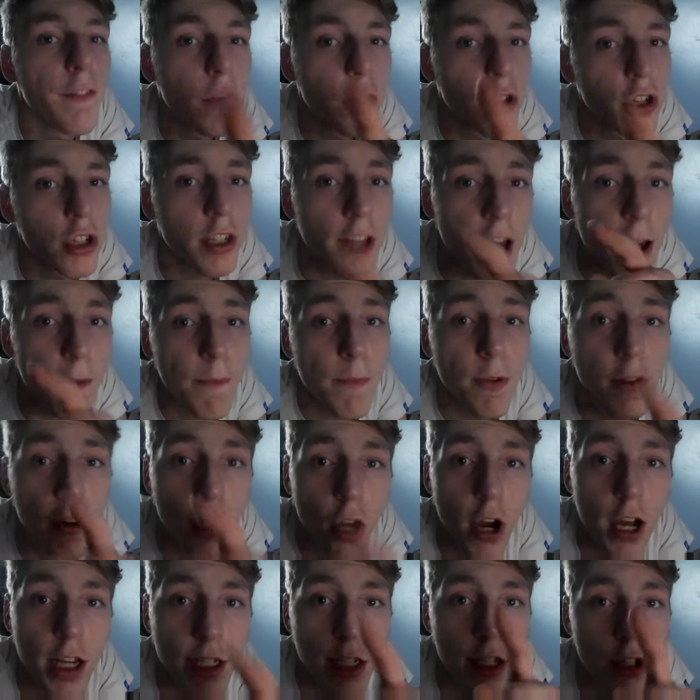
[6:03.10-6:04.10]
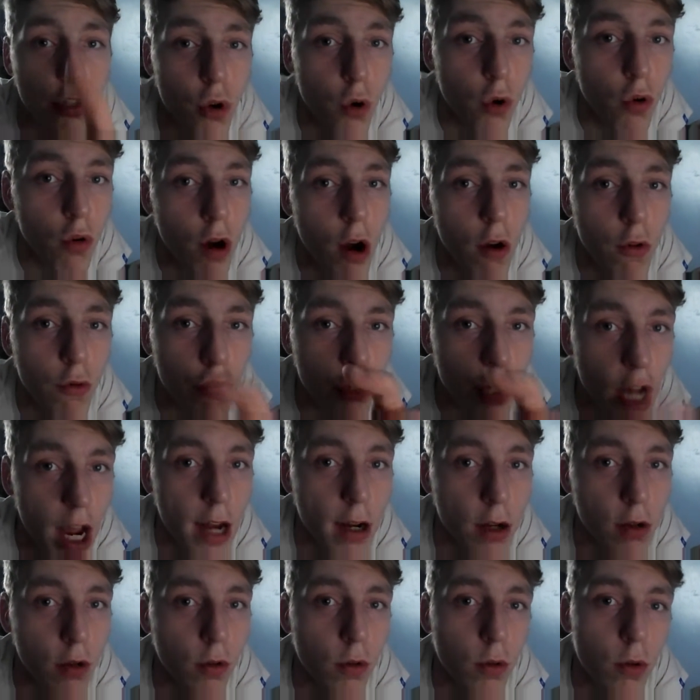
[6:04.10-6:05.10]
you're just advertising your own
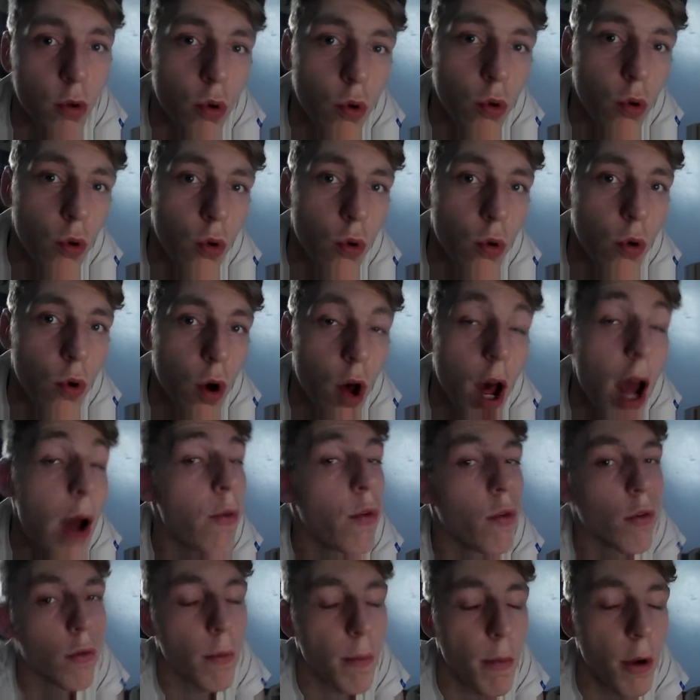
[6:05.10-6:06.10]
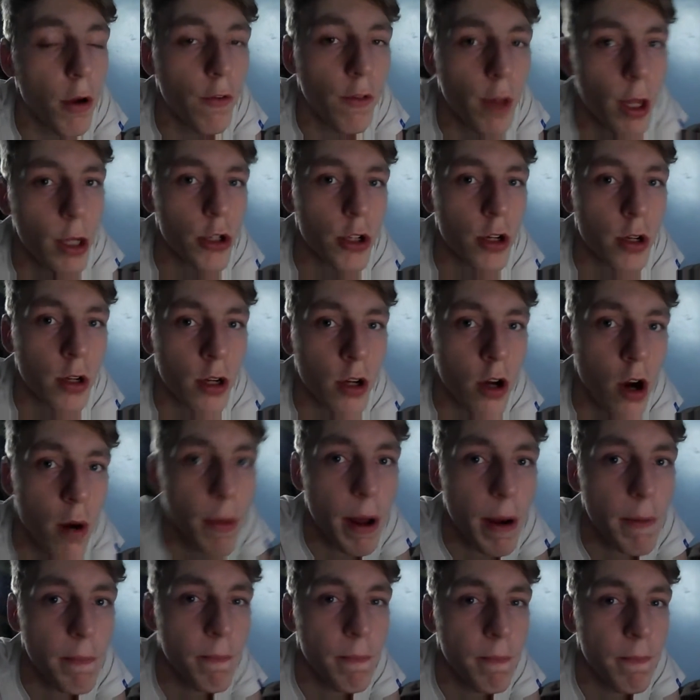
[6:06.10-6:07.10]
channel, I will remove the ch
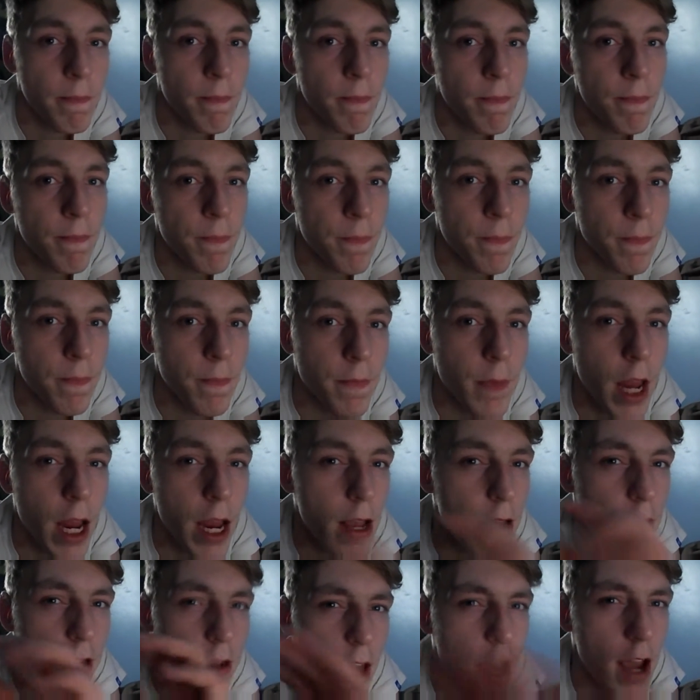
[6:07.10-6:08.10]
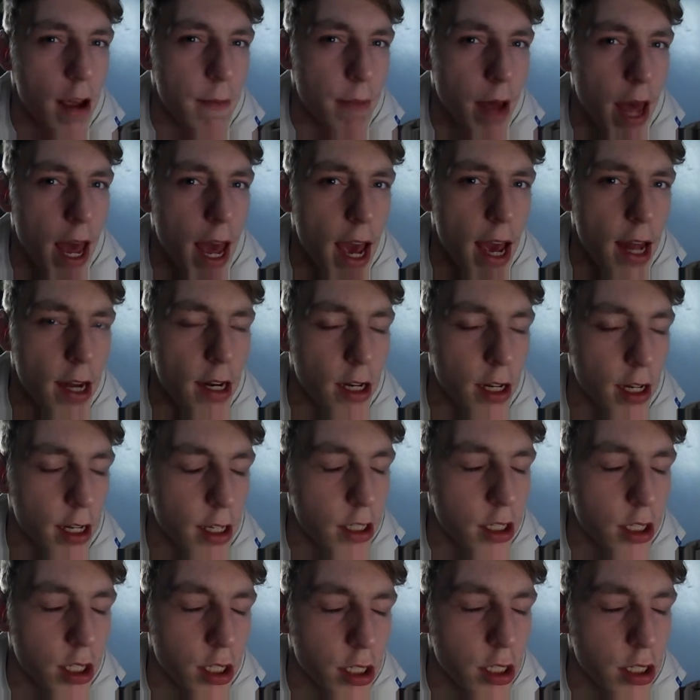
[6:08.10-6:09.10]
comment. Nothing bad,
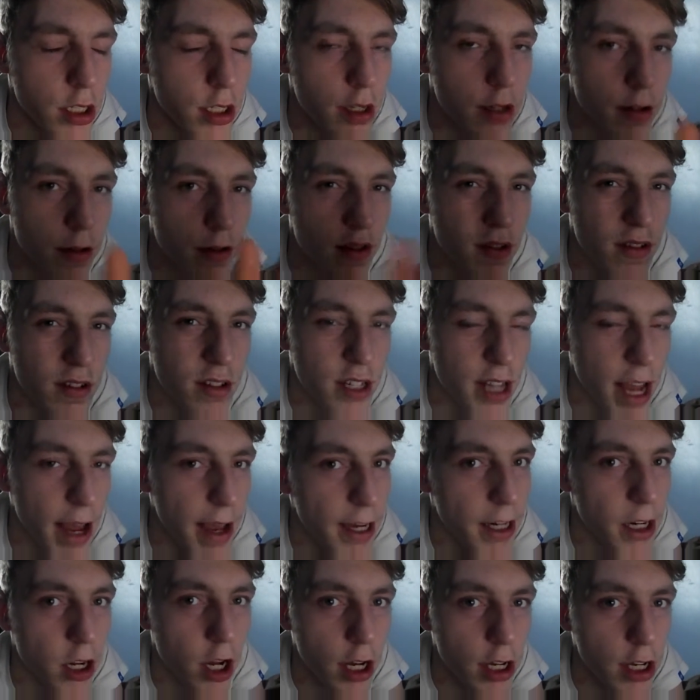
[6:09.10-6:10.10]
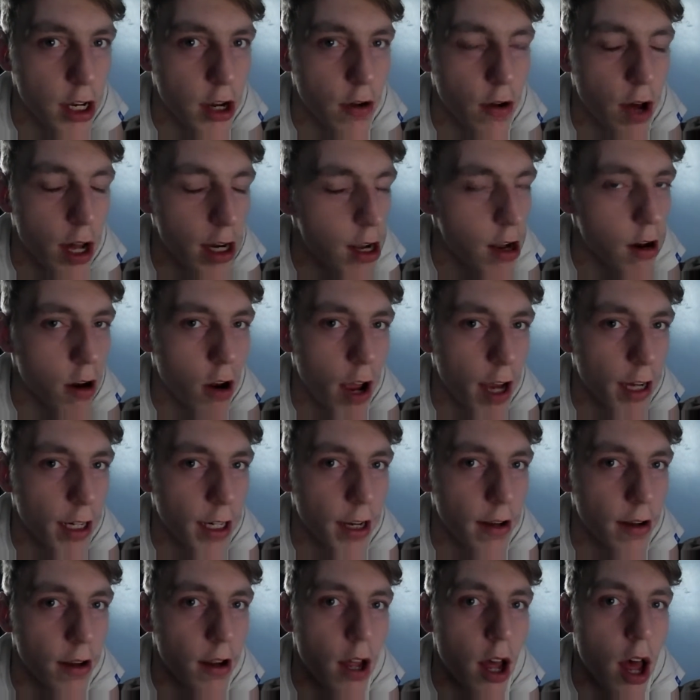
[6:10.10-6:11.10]
it's just saying I do, I don't like
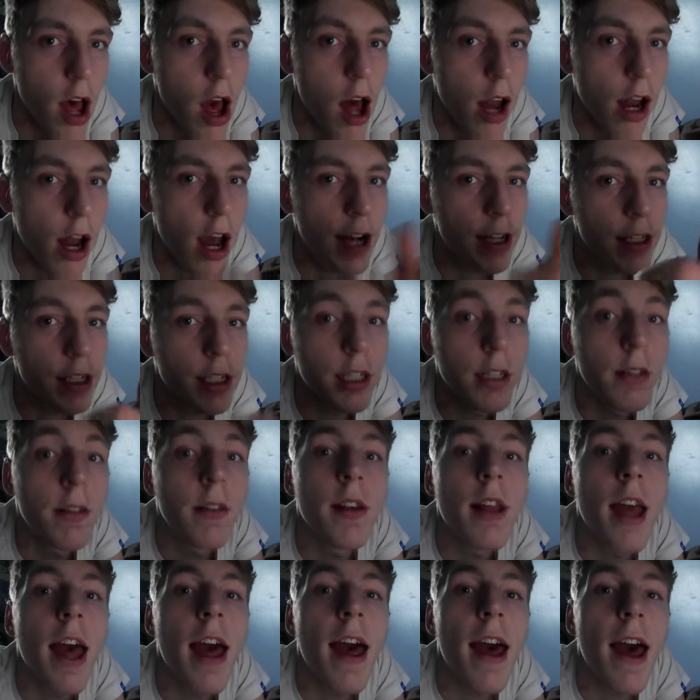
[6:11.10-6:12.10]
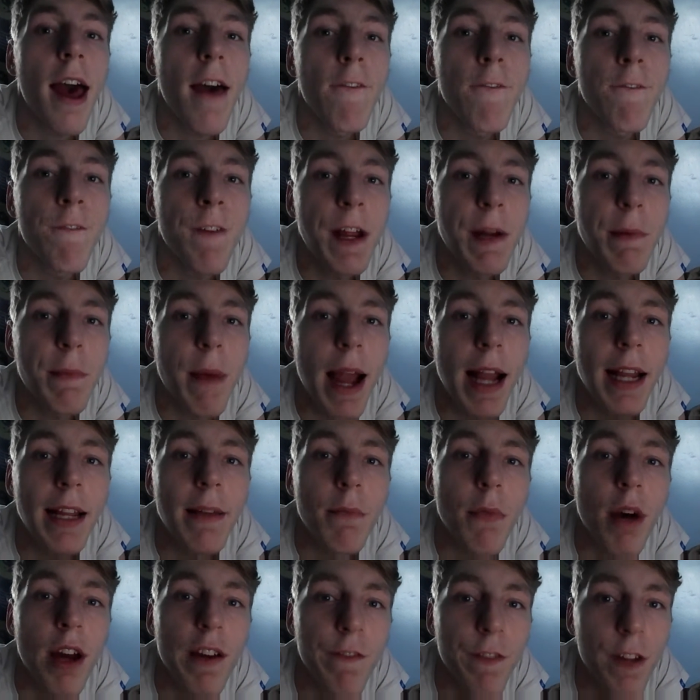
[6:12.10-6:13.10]
it. I like to have feedback in
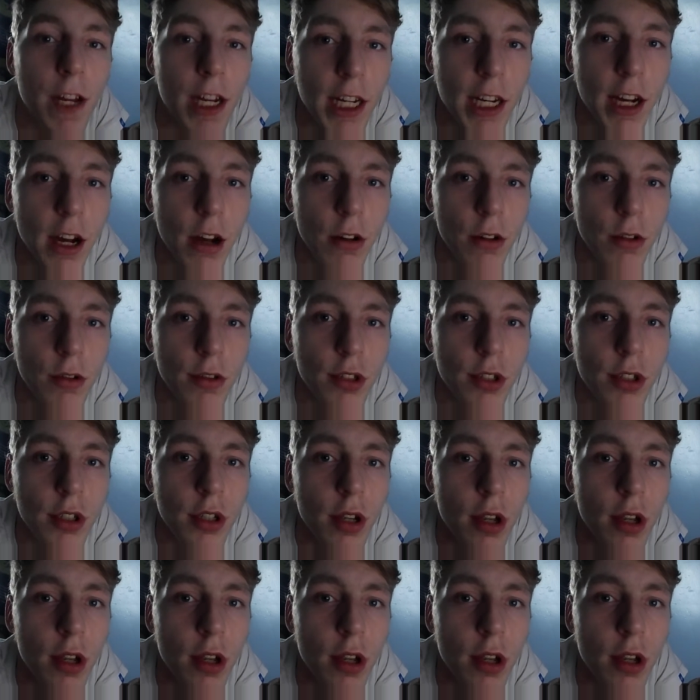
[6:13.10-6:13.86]
my videos.